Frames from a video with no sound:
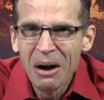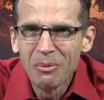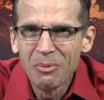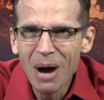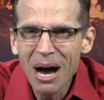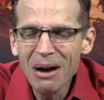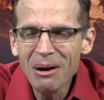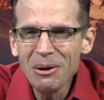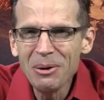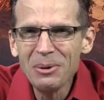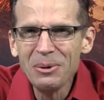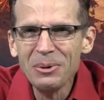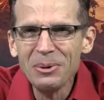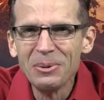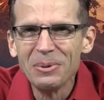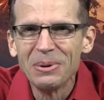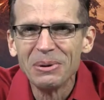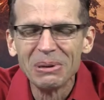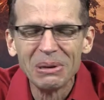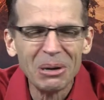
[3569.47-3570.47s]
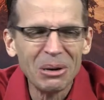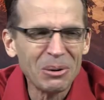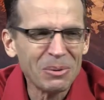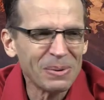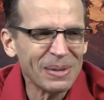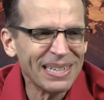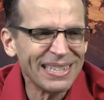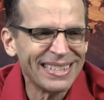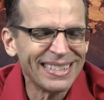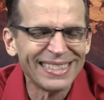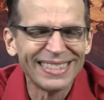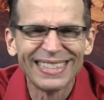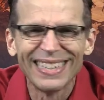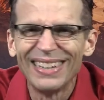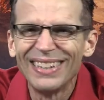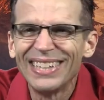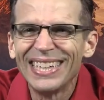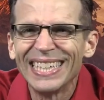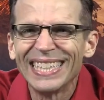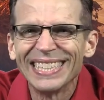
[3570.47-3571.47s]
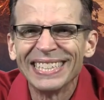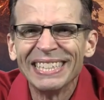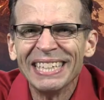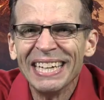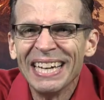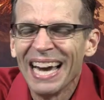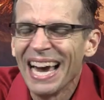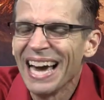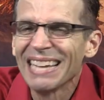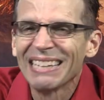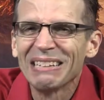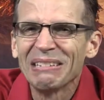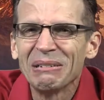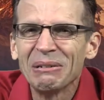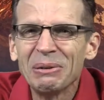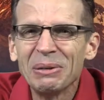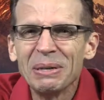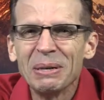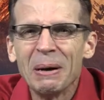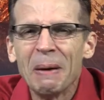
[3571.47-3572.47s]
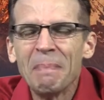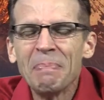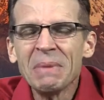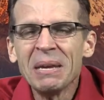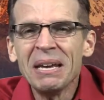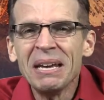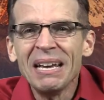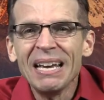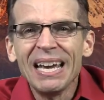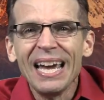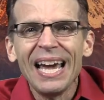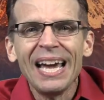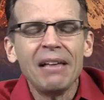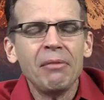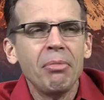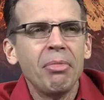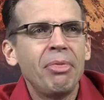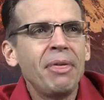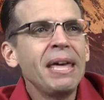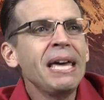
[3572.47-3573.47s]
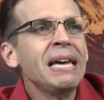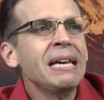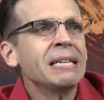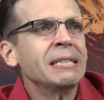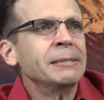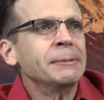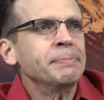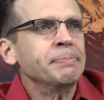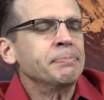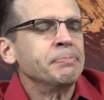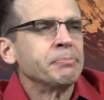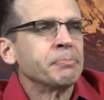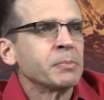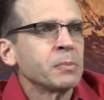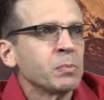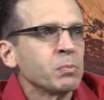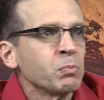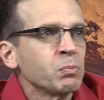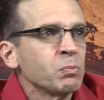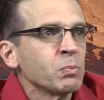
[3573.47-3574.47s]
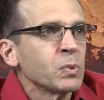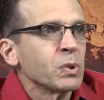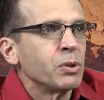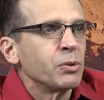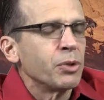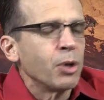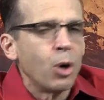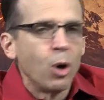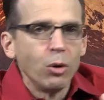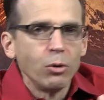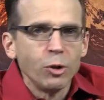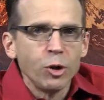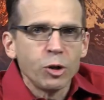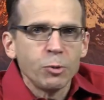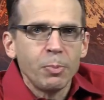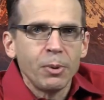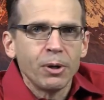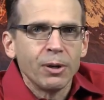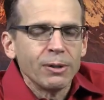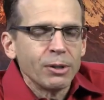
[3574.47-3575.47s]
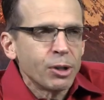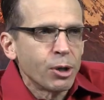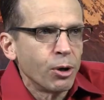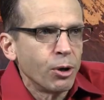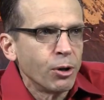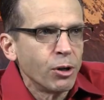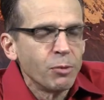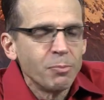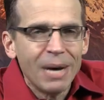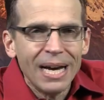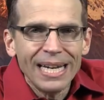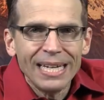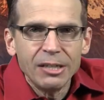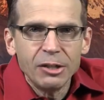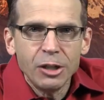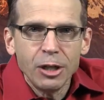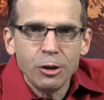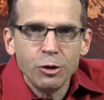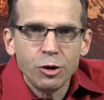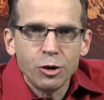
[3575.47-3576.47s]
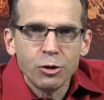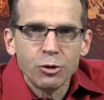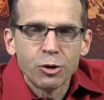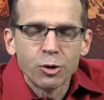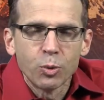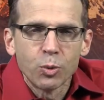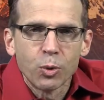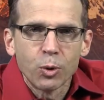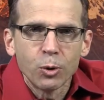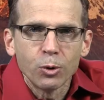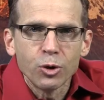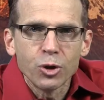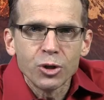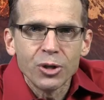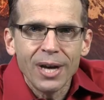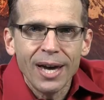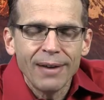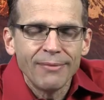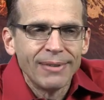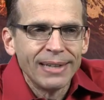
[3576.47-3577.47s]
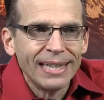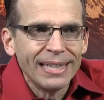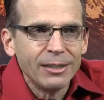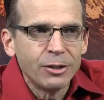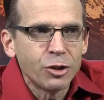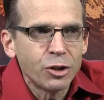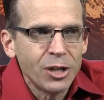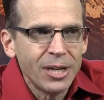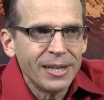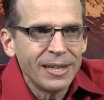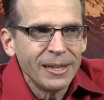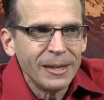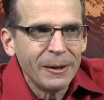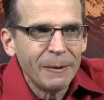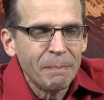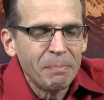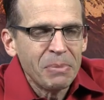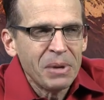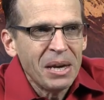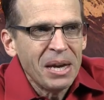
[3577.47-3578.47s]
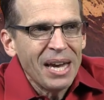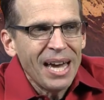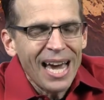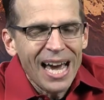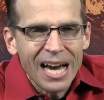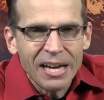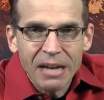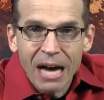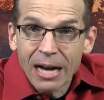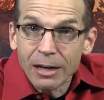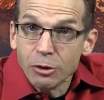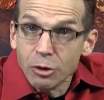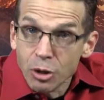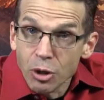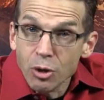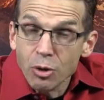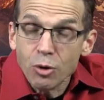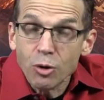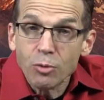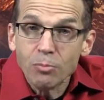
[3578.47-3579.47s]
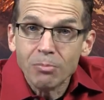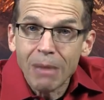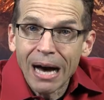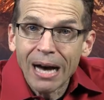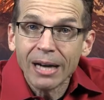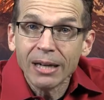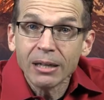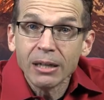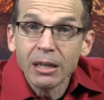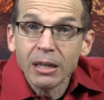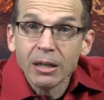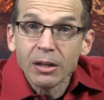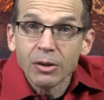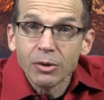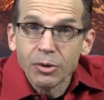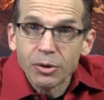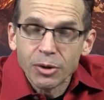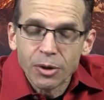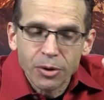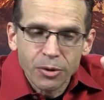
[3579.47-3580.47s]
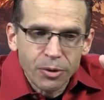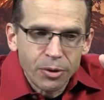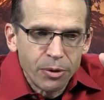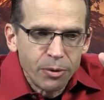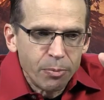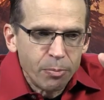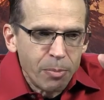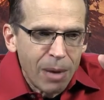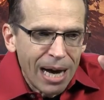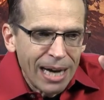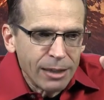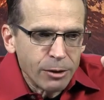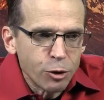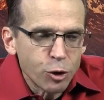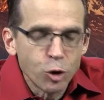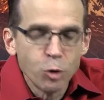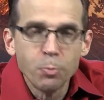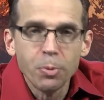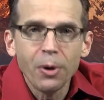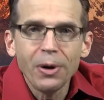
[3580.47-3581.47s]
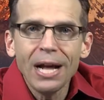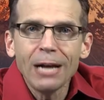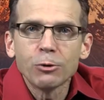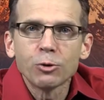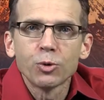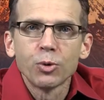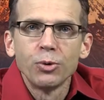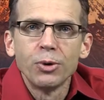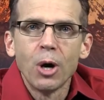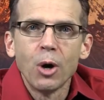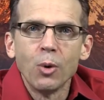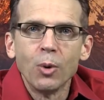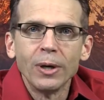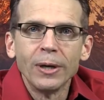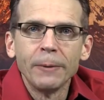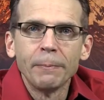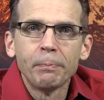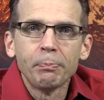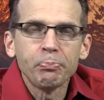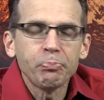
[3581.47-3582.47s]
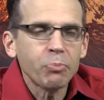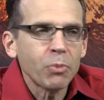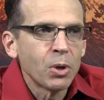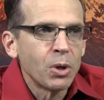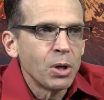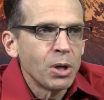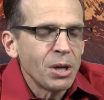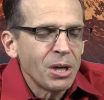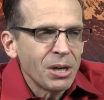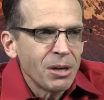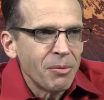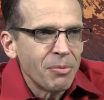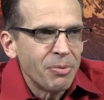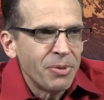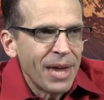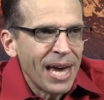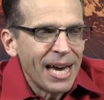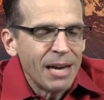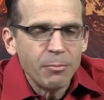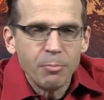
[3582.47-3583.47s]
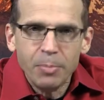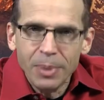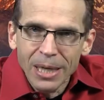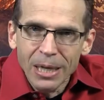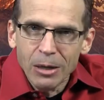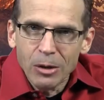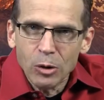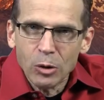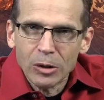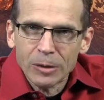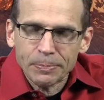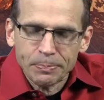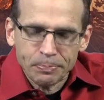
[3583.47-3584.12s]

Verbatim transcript: Woo! Glory to God. Hallelujah. And then the Holy Spirit turned my attention towards the heavenly city, and I knew by by supernatural knowing that Bill